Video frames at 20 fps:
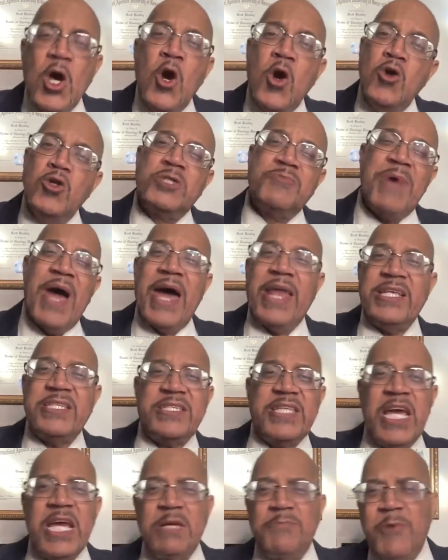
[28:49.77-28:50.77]
whose mind is
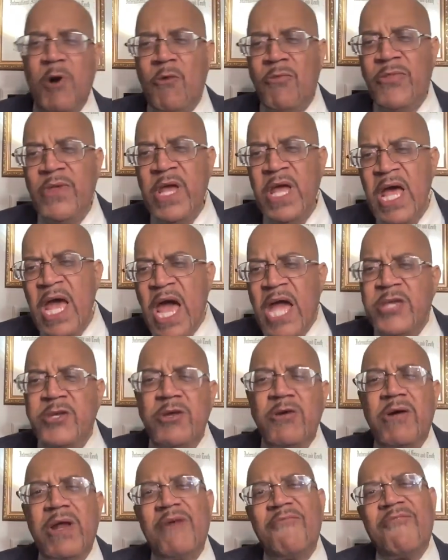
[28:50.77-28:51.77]
stayed upon thee. And you
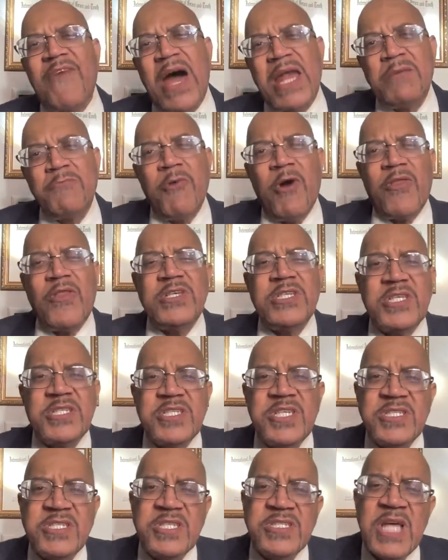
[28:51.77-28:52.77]
know what I'm finding, brothers and
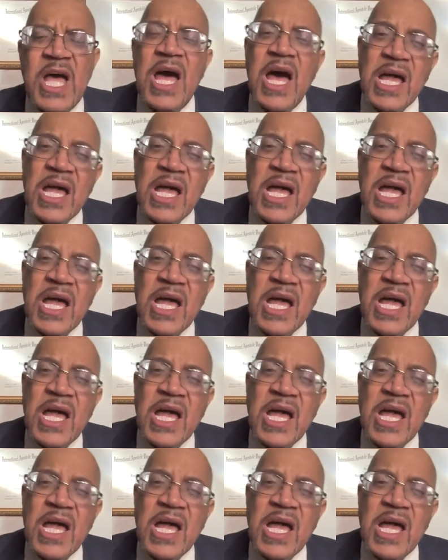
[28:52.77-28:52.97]
sisters?